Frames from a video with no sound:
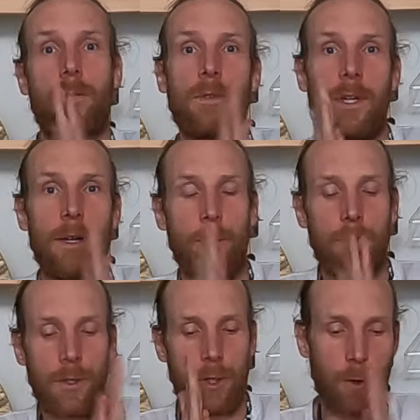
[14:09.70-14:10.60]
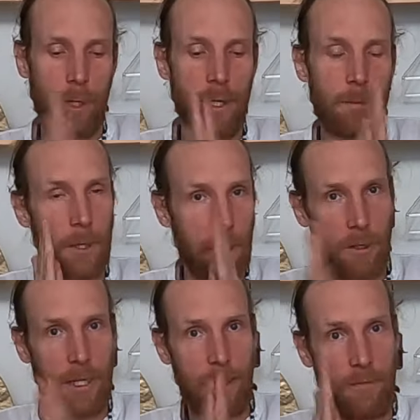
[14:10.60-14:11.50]
Today was a shorty but a
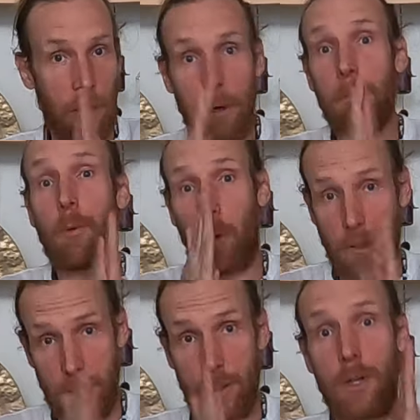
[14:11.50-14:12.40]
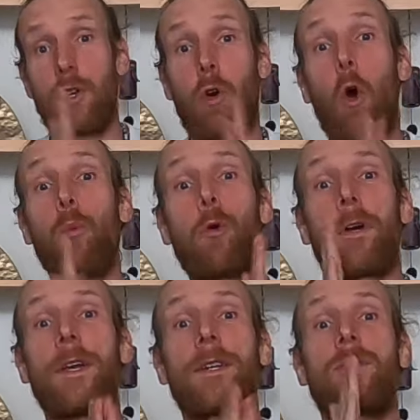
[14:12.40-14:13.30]
goodie, very important. Your
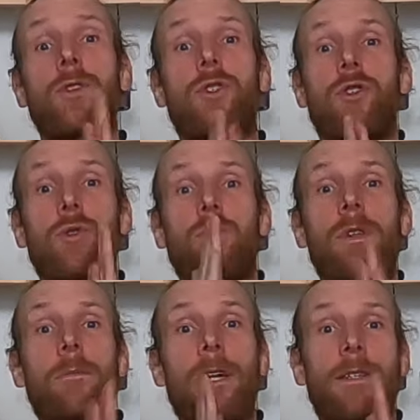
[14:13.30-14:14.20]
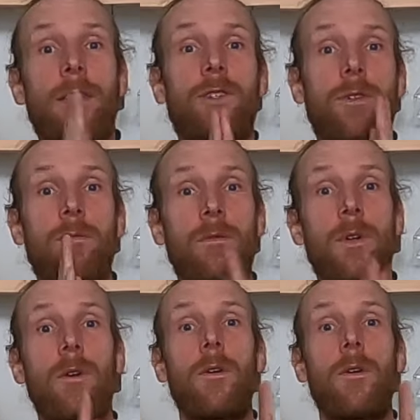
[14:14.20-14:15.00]
homework is to do the meditation